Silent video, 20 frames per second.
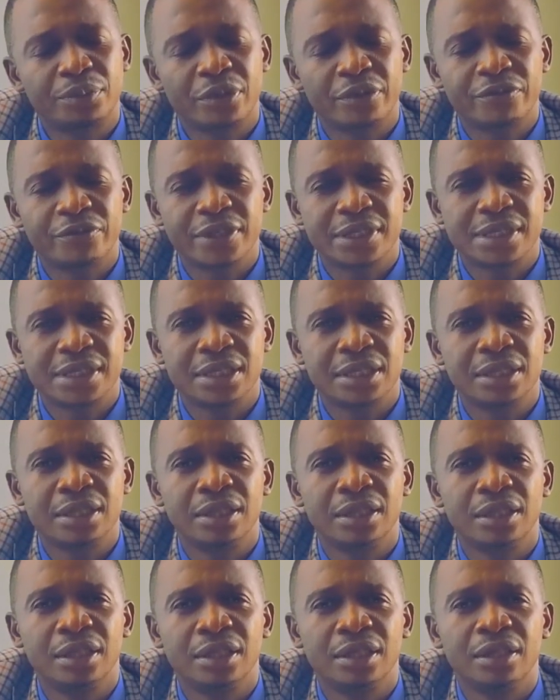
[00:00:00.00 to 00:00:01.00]
Prophecy
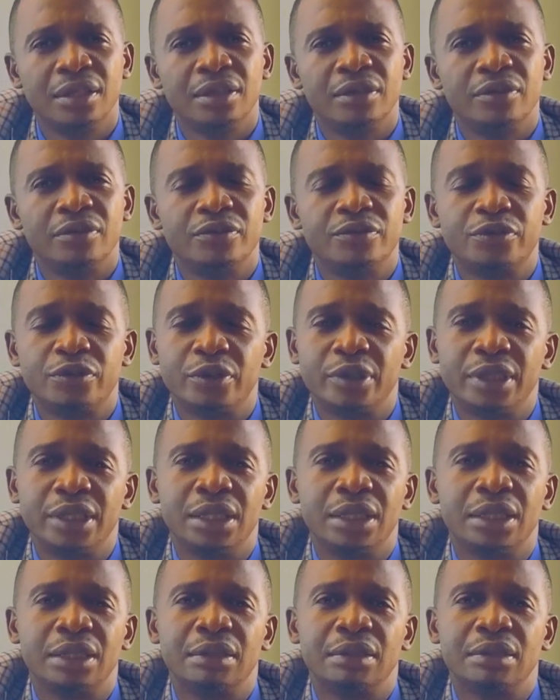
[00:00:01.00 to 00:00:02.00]
for
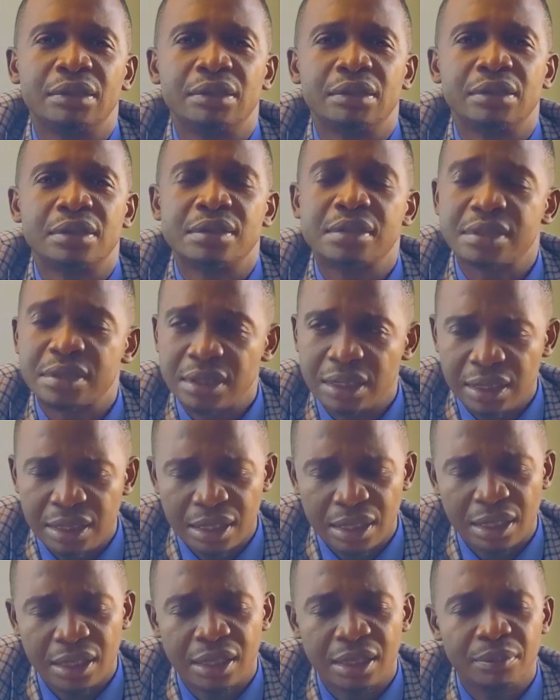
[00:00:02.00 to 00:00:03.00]
a
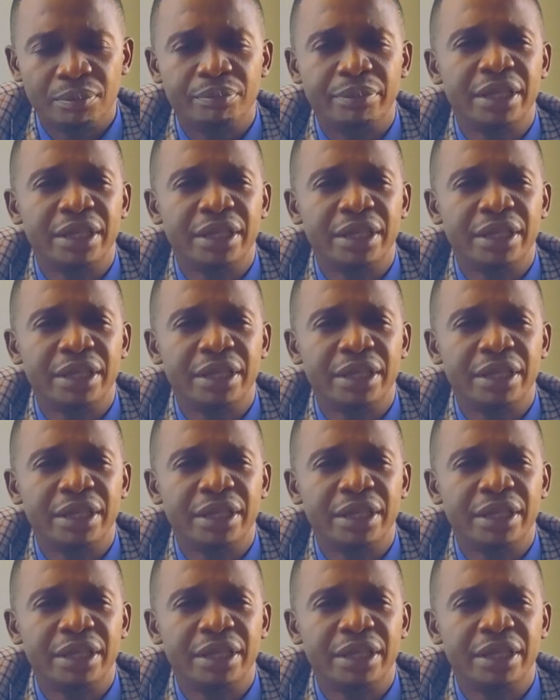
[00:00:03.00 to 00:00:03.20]
singer